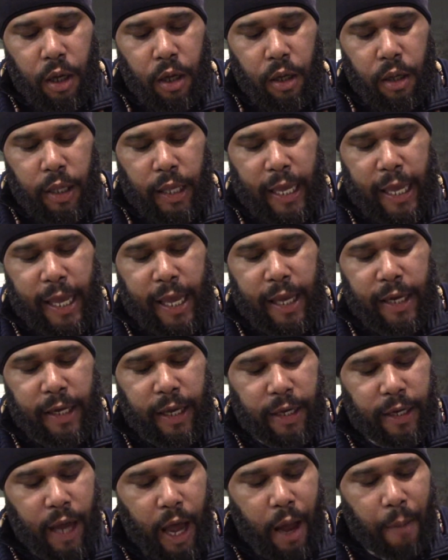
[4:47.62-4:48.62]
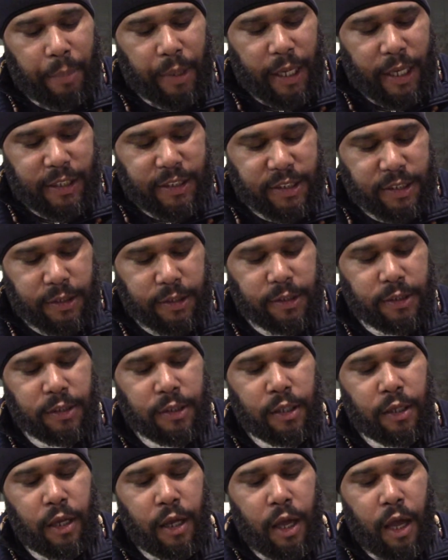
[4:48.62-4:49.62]
and an oblation,
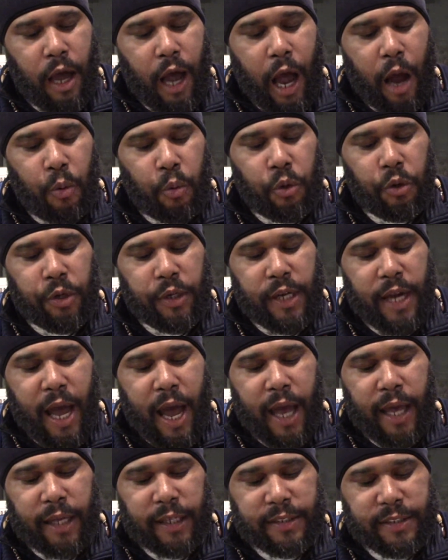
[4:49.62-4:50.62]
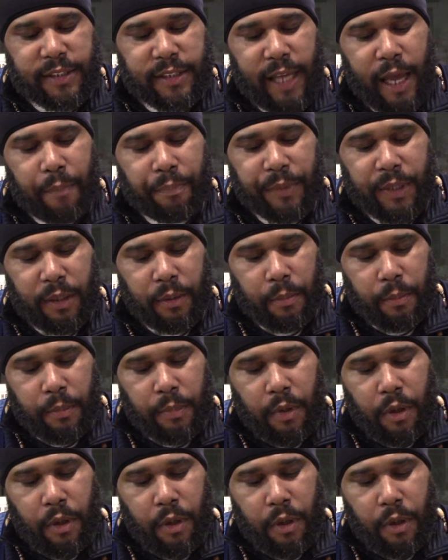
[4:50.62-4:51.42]
I will not accept them,